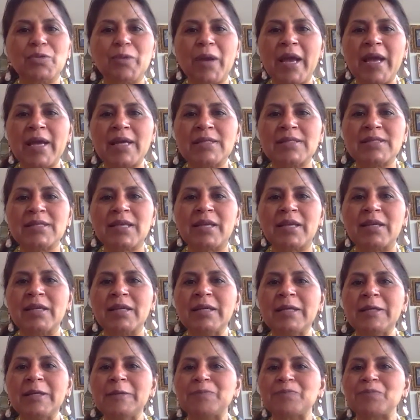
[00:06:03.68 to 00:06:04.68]
U.S. and
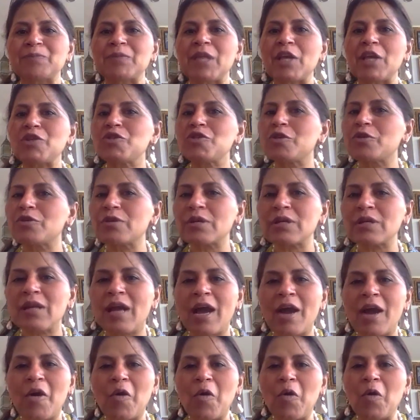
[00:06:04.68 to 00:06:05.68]
their children
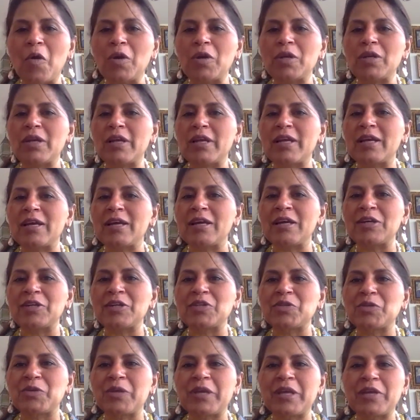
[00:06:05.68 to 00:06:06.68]
are all uh,
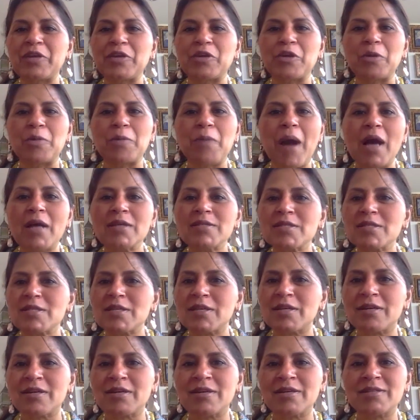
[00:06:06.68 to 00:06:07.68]
doing, you know,
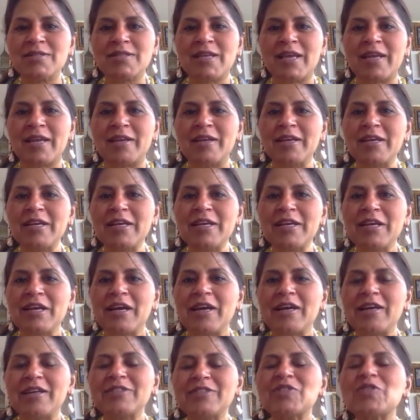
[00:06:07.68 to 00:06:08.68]
masters, and
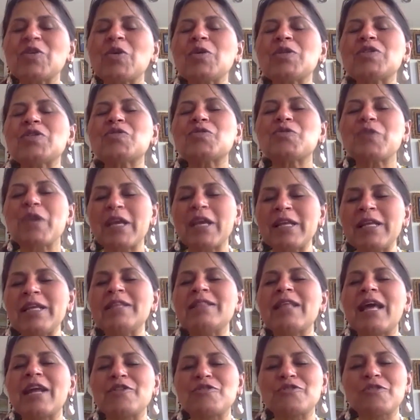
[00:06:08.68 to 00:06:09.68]
uh, so it's really
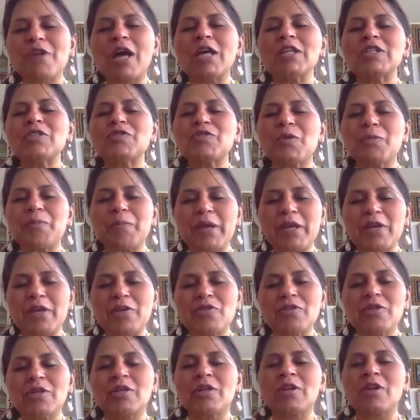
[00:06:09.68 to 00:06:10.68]
that
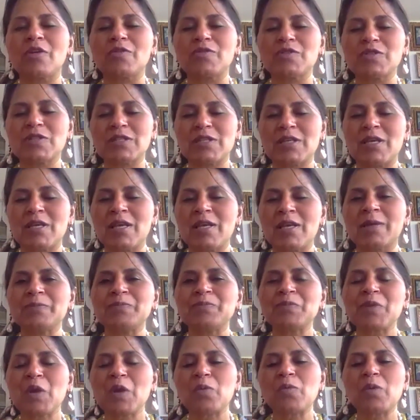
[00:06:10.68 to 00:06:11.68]
transformation of seeing
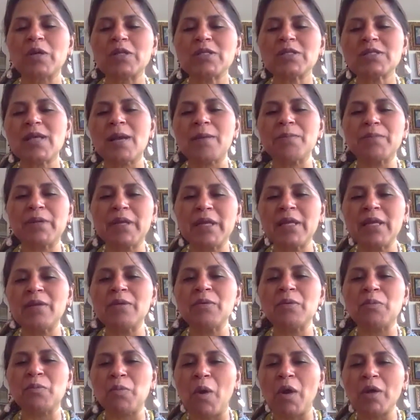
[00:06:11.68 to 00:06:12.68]
what
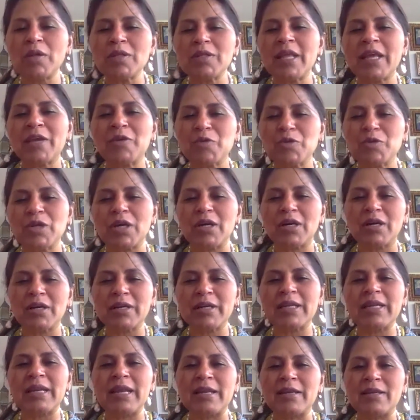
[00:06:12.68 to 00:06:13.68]
somebody, what they could earn
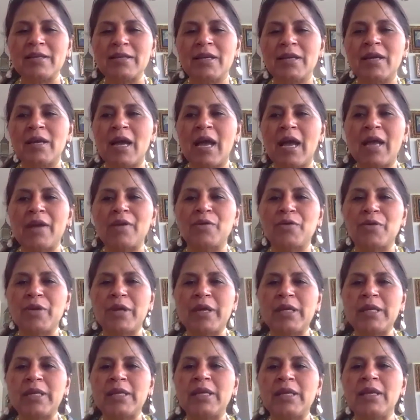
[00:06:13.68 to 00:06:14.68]
in India, and
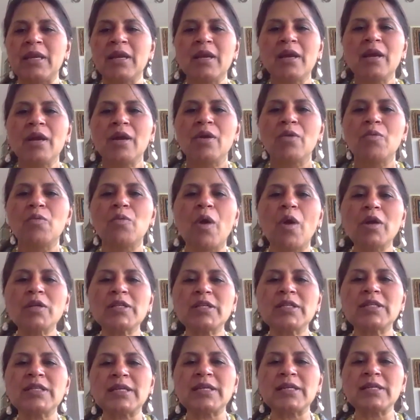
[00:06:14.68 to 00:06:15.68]
really what
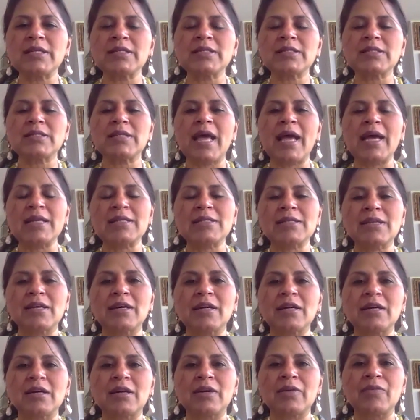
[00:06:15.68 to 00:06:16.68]
it is that
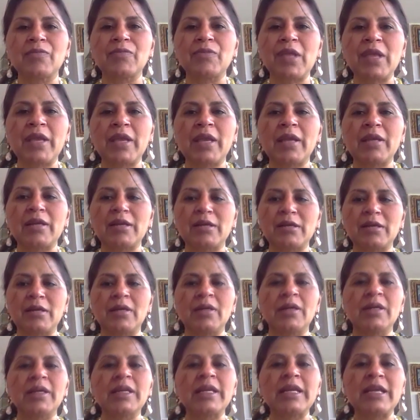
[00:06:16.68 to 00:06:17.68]
uh, they can
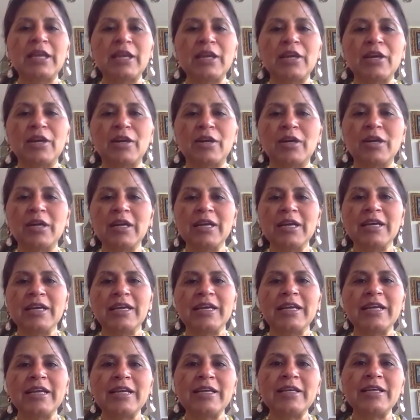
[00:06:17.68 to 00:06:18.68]
earn here
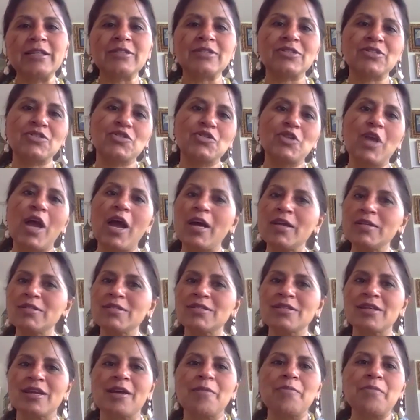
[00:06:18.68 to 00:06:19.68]
is
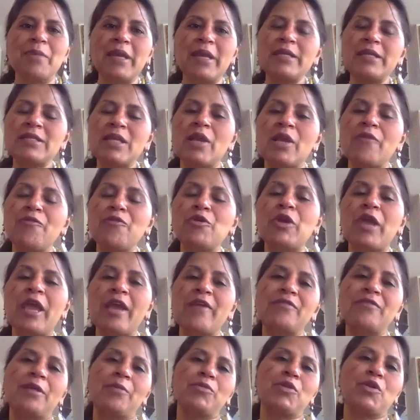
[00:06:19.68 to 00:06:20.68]
just amazing if you
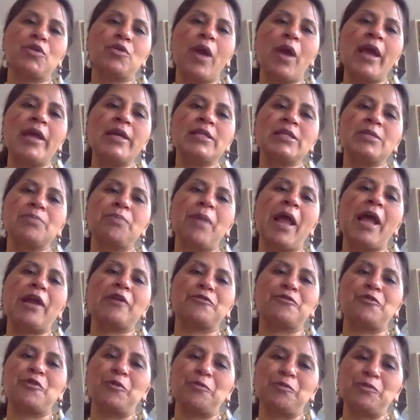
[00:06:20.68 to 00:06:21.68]
gave them the right
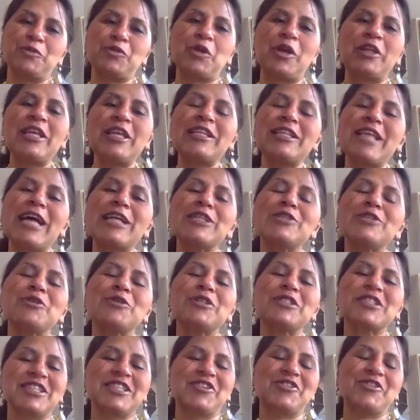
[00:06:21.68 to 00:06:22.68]
platform. So I think that's
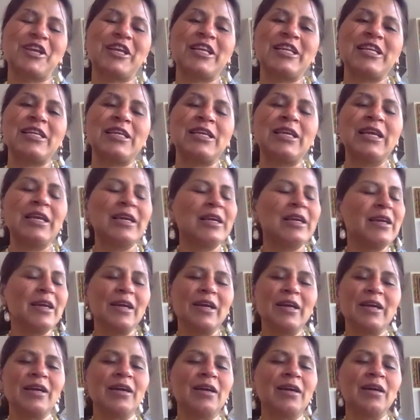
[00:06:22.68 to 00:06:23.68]
what's really
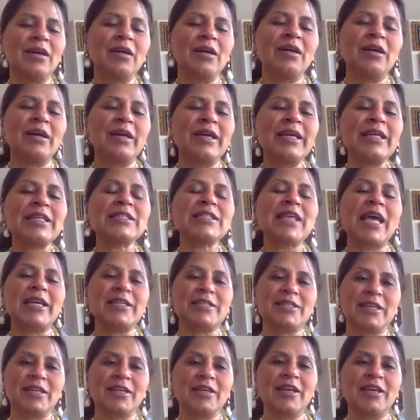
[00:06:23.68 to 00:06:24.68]
uh,
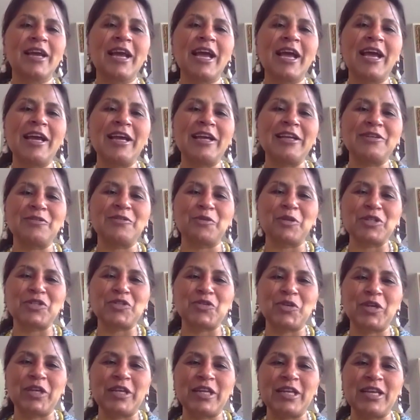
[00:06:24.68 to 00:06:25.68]
exciting and
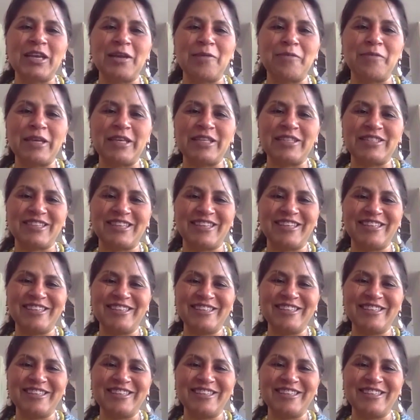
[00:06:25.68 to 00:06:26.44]
what's really amazing.